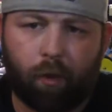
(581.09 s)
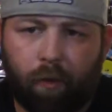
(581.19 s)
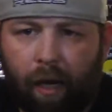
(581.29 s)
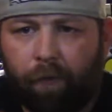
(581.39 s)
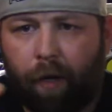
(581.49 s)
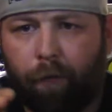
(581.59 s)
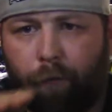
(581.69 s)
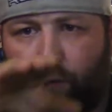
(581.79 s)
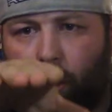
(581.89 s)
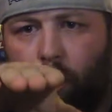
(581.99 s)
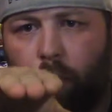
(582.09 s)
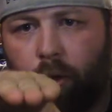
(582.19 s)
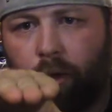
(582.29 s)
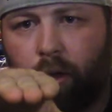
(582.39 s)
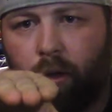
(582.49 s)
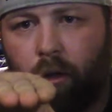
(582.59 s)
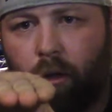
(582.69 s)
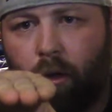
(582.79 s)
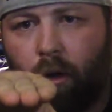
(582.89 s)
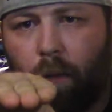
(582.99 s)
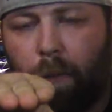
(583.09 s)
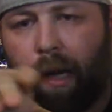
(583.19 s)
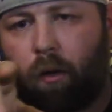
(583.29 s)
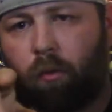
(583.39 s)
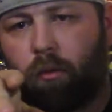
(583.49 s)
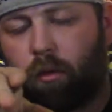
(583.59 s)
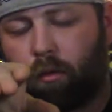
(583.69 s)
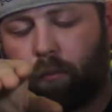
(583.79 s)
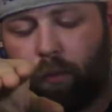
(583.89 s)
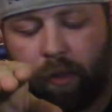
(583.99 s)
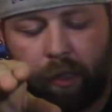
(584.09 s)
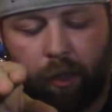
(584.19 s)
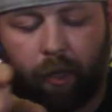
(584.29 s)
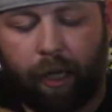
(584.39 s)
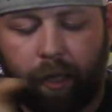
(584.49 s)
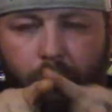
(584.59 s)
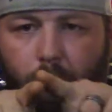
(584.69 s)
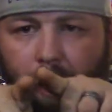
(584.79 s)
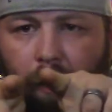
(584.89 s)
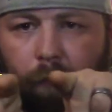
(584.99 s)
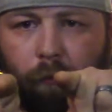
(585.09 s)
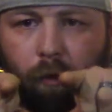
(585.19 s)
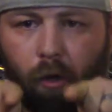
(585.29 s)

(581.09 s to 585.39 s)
You have a forward mount position, and then you have